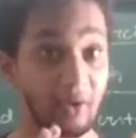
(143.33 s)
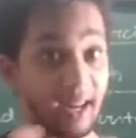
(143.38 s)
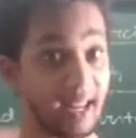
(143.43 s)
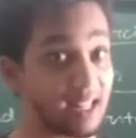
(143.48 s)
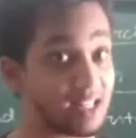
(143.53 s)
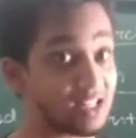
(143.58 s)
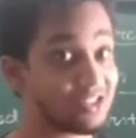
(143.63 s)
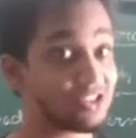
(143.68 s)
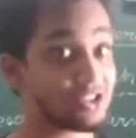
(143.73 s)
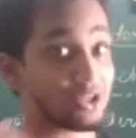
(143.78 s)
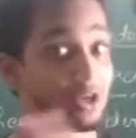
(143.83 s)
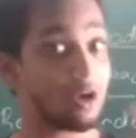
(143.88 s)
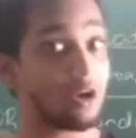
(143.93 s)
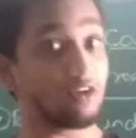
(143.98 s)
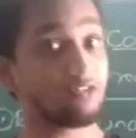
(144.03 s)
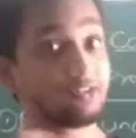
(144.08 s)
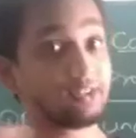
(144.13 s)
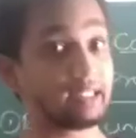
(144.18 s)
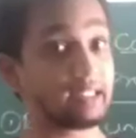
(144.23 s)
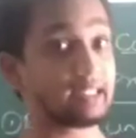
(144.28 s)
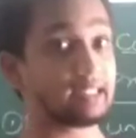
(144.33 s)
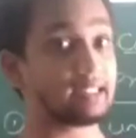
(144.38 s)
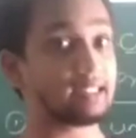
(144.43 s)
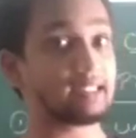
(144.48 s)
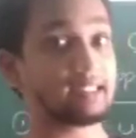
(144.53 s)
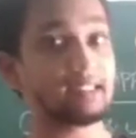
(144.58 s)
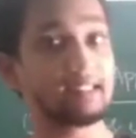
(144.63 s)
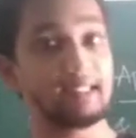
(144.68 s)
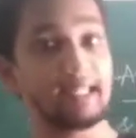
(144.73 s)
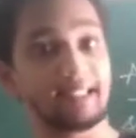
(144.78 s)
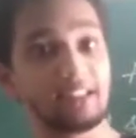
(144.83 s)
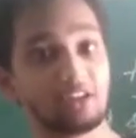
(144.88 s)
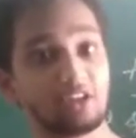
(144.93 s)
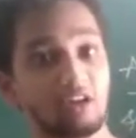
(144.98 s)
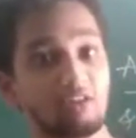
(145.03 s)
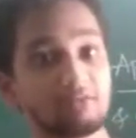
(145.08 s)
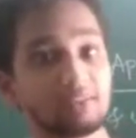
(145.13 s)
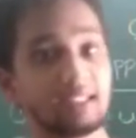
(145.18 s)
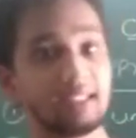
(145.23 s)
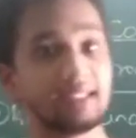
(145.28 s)
range of the
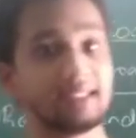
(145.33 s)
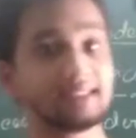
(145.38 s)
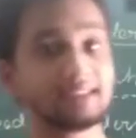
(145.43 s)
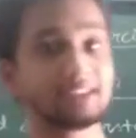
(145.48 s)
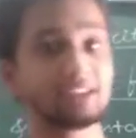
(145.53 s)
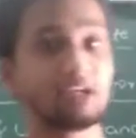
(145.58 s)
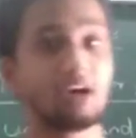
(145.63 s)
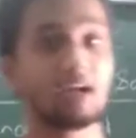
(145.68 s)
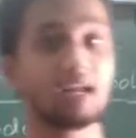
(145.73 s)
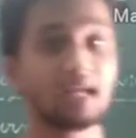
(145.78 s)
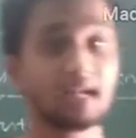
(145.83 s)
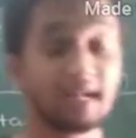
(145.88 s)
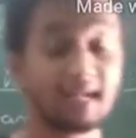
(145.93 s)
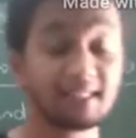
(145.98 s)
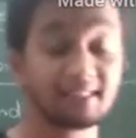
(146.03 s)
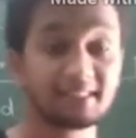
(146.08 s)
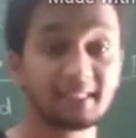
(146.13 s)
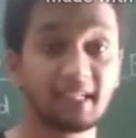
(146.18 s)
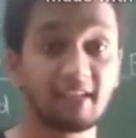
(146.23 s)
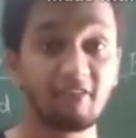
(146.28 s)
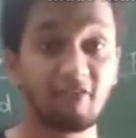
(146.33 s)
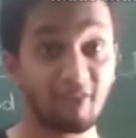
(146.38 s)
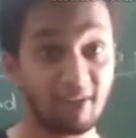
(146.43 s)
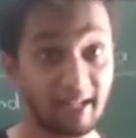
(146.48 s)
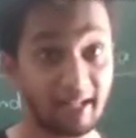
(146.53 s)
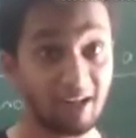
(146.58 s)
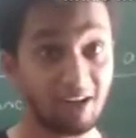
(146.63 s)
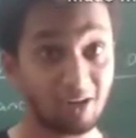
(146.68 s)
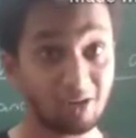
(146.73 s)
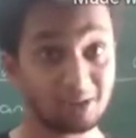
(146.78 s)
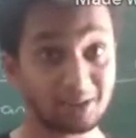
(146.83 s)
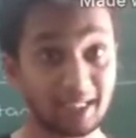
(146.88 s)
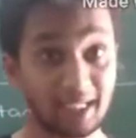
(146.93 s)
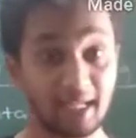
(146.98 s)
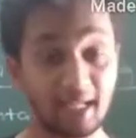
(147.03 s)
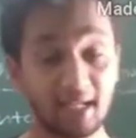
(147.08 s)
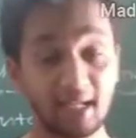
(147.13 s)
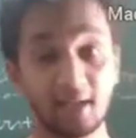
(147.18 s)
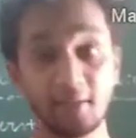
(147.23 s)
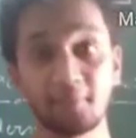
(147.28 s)
length of the list or arrays if it includes
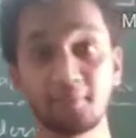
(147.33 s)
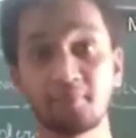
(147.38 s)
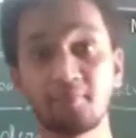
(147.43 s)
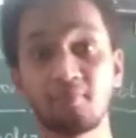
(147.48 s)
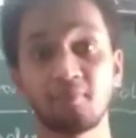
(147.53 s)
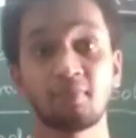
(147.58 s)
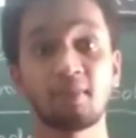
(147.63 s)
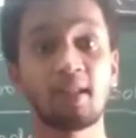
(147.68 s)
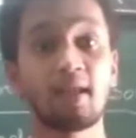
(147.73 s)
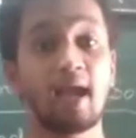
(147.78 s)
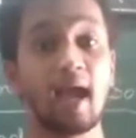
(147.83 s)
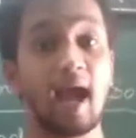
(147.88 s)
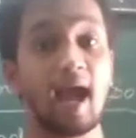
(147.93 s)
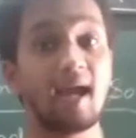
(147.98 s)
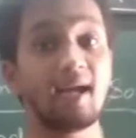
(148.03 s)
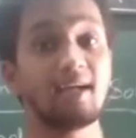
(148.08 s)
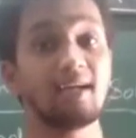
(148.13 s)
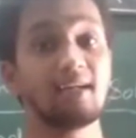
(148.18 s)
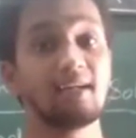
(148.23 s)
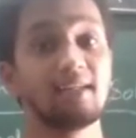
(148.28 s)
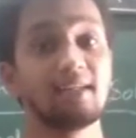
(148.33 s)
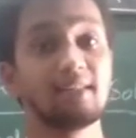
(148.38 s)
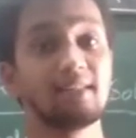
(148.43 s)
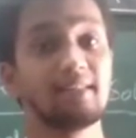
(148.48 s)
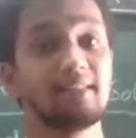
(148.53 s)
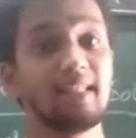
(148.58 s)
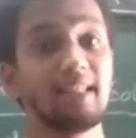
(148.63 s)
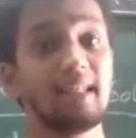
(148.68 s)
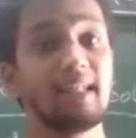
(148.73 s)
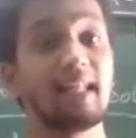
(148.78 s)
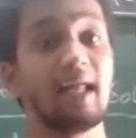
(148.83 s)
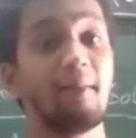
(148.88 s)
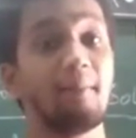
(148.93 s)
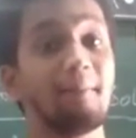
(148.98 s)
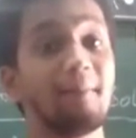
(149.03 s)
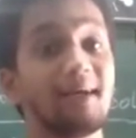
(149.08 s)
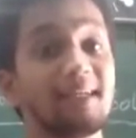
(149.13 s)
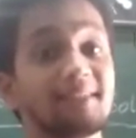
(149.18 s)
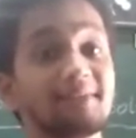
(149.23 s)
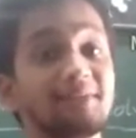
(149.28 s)
an array, and the
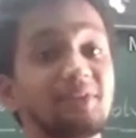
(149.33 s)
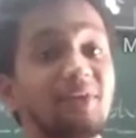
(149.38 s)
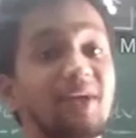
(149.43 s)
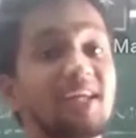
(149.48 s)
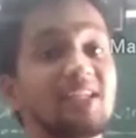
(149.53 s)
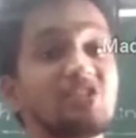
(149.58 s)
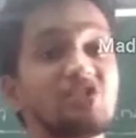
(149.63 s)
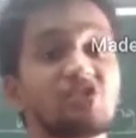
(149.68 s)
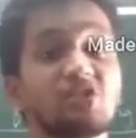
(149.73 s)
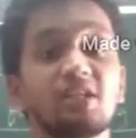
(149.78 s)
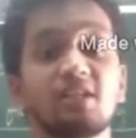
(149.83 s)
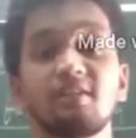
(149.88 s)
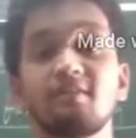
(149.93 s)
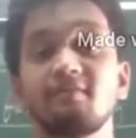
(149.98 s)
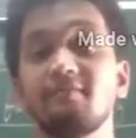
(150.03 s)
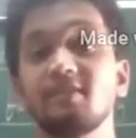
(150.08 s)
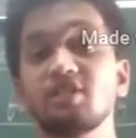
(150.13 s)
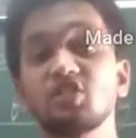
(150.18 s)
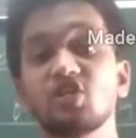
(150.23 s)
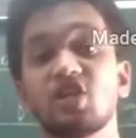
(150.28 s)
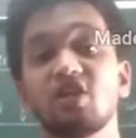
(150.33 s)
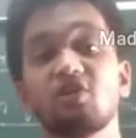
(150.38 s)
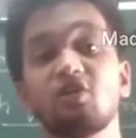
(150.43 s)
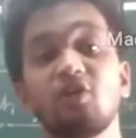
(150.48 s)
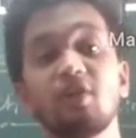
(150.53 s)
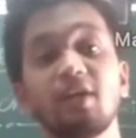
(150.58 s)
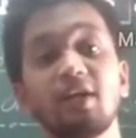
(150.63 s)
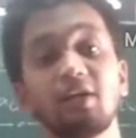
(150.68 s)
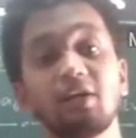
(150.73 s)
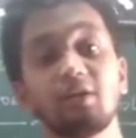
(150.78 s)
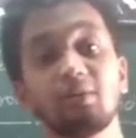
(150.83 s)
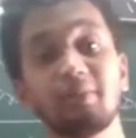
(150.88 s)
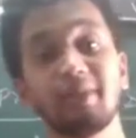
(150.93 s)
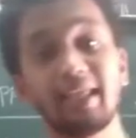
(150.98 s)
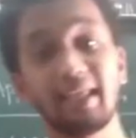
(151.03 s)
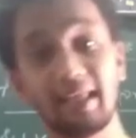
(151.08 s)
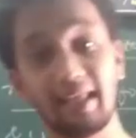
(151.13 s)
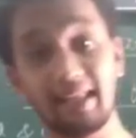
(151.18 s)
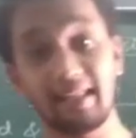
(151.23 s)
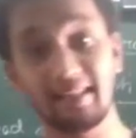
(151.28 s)
numbers range which are going to
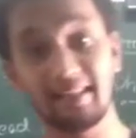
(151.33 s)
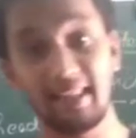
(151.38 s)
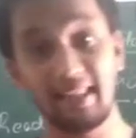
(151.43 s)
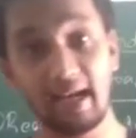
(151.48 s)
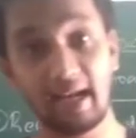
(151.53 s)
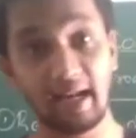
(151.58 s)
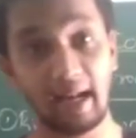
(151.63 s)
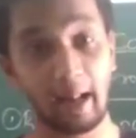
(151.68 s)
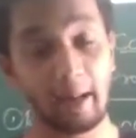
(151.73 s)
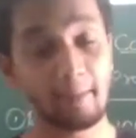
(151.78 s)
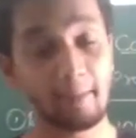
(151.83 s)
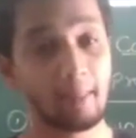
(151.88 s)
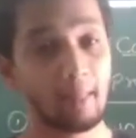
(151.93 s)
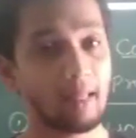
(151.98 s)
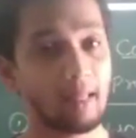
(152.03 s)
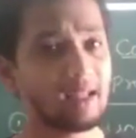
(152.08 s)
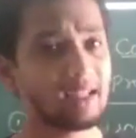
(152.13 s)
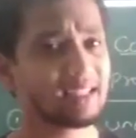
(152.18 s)
be in the array.